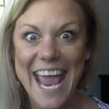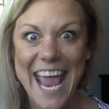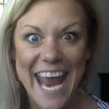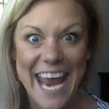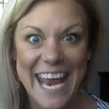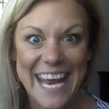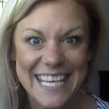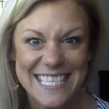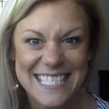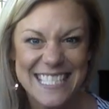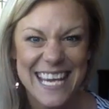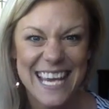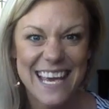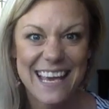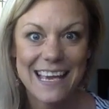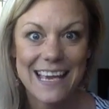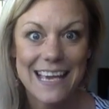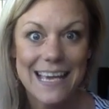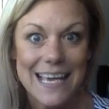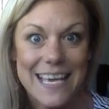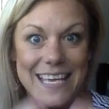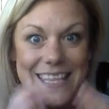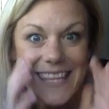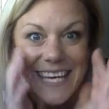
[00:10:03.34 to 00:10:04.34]
hate
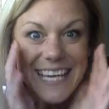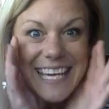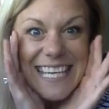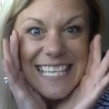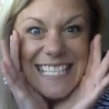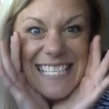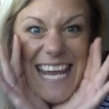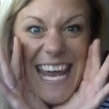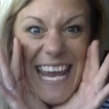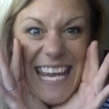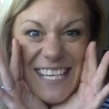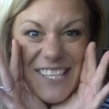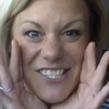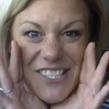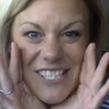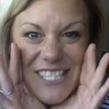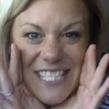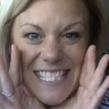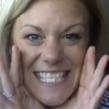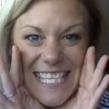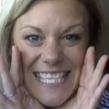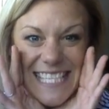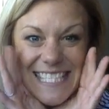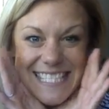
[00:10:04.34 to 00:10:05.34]
the container
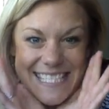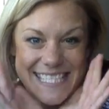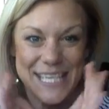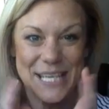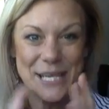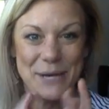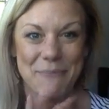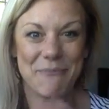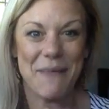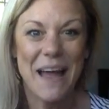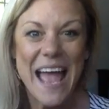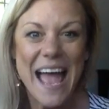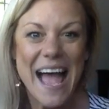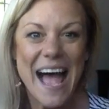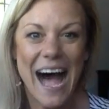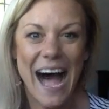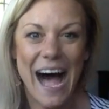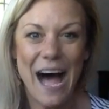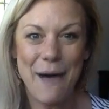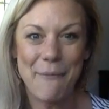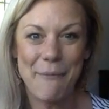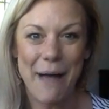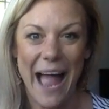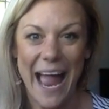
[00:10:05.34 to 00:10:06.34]
system.
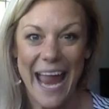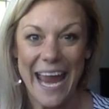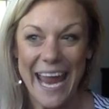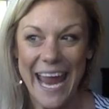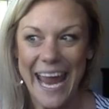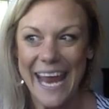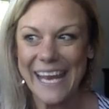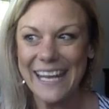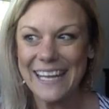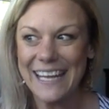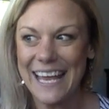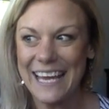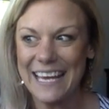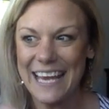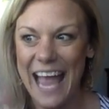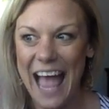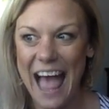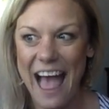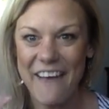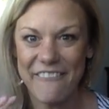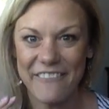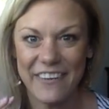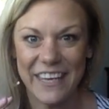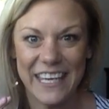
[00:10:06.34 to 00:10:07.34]
I hate like
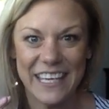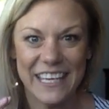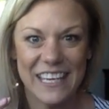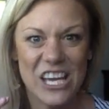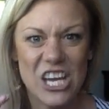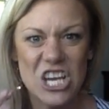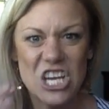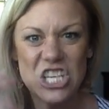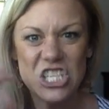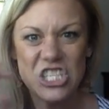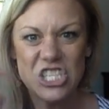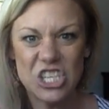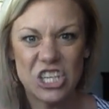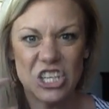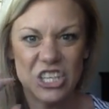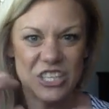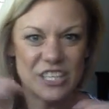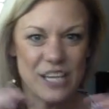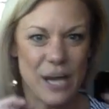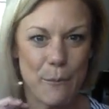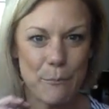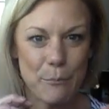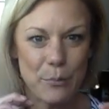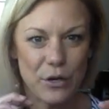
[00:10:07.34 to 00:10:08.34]
having certain
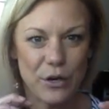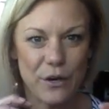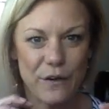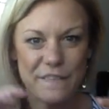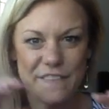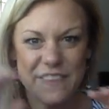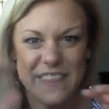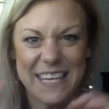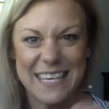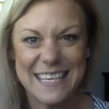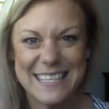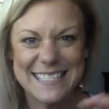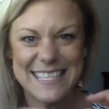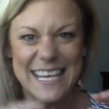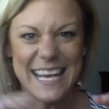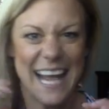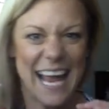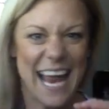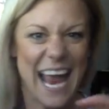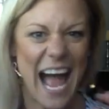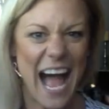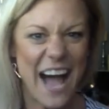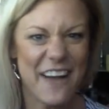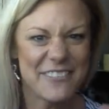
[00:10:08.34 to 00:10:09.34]
number of things that I
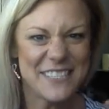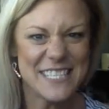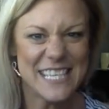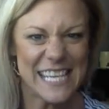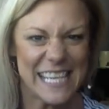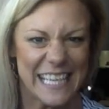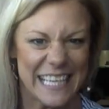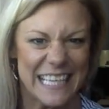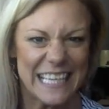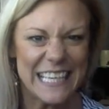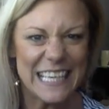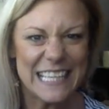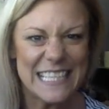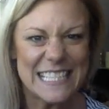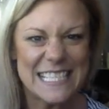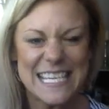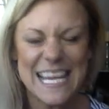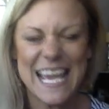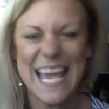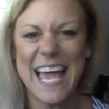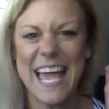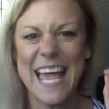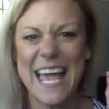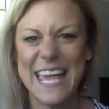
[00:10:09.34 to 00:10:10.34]
have to eat
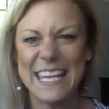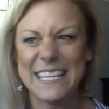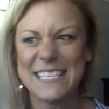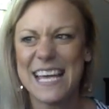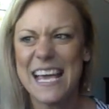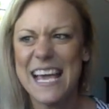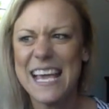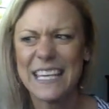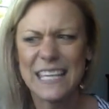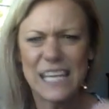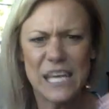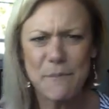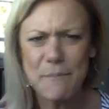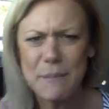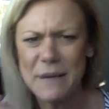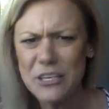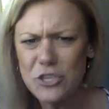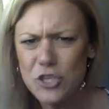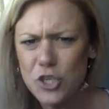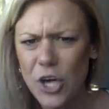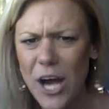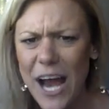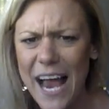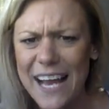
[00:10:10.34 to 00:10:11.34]
and keeping
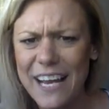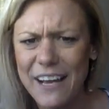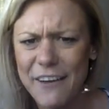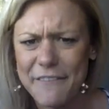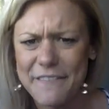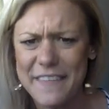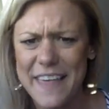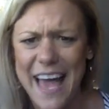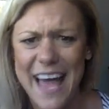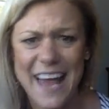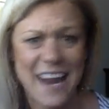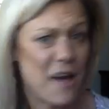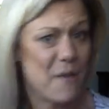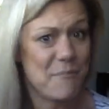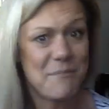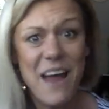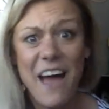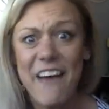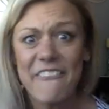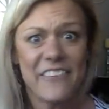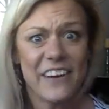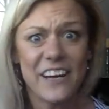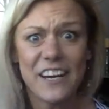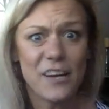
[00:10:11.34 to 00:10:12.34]
track of that. I'm
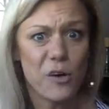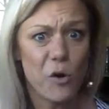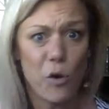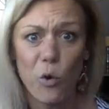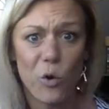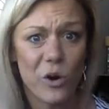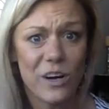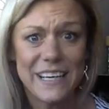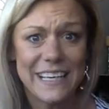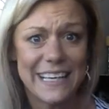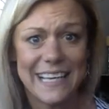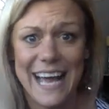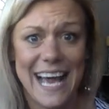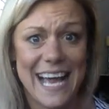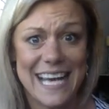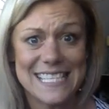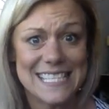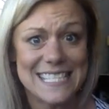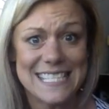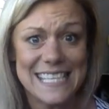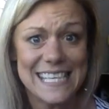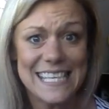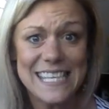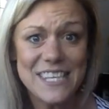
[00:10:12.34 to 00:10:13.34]
not very
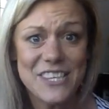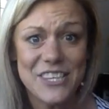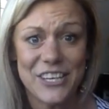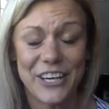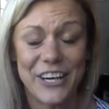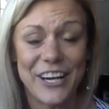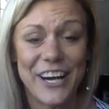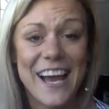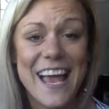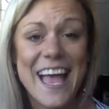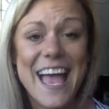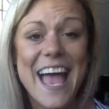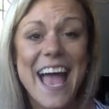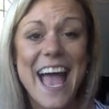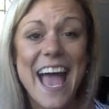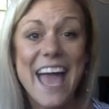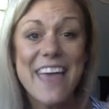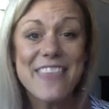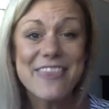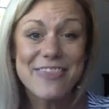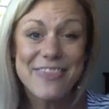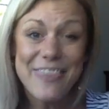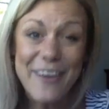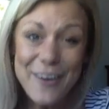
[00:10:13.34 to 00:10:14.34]
organized either.
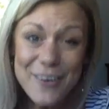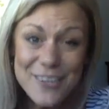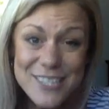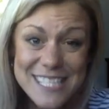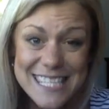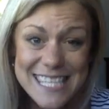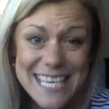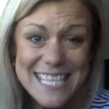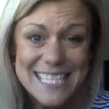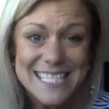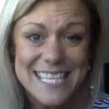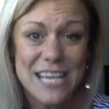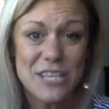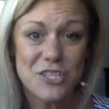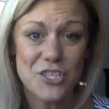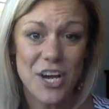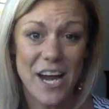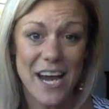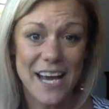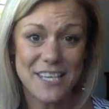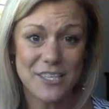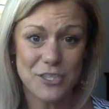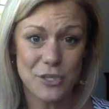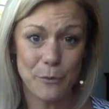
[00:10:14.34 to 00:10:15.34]
And those things I
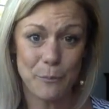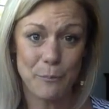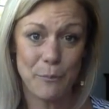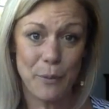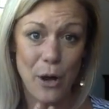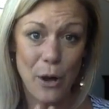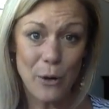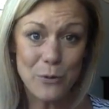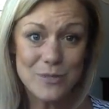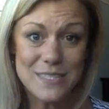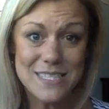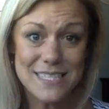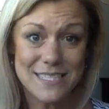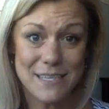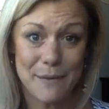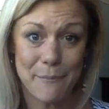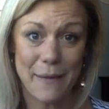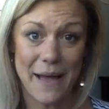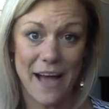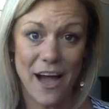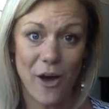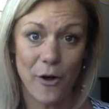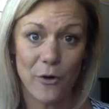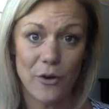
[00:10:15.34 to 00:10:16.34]
try to post
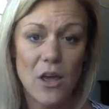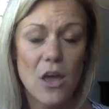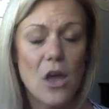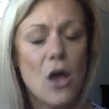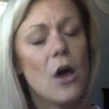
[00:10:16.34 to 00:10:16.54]
about.